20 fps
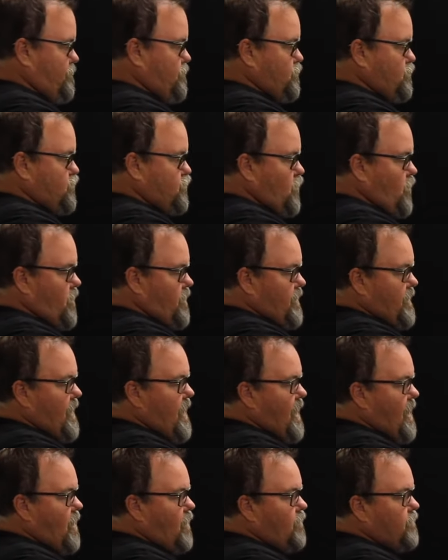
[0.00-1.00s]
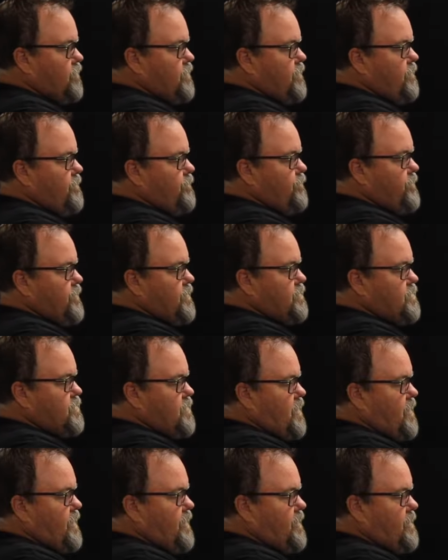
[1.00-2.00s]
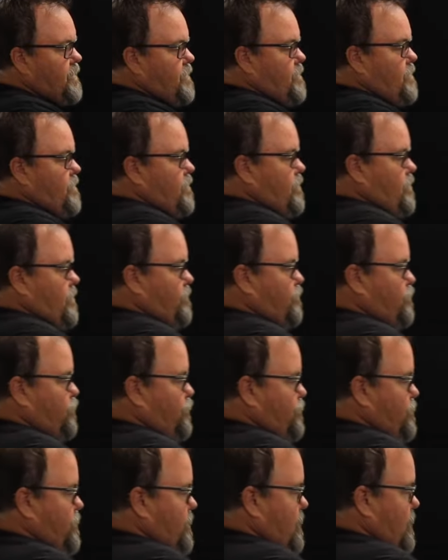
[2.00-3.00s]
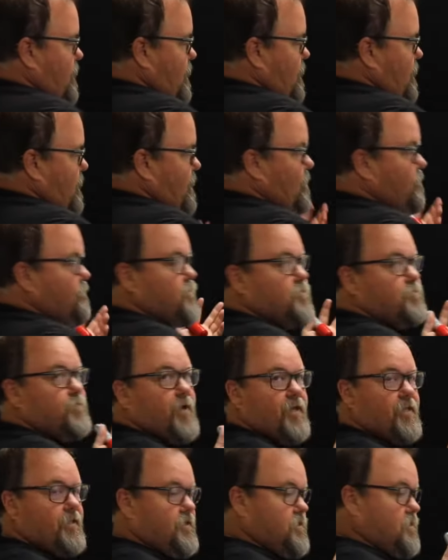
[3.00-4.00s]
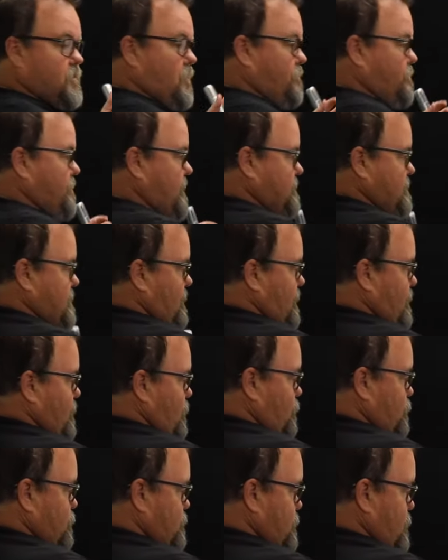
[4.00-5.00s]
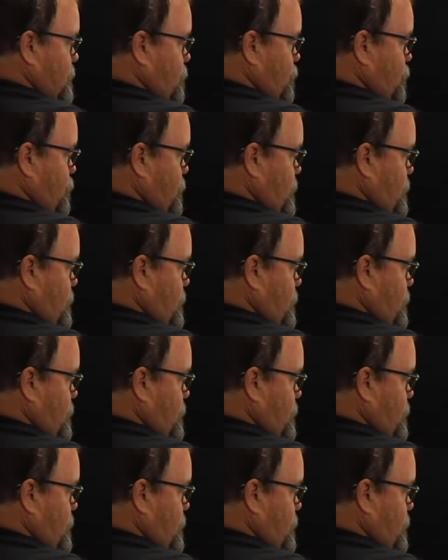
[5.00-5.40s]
chart it out, it's like and I'm just making this up as I go, so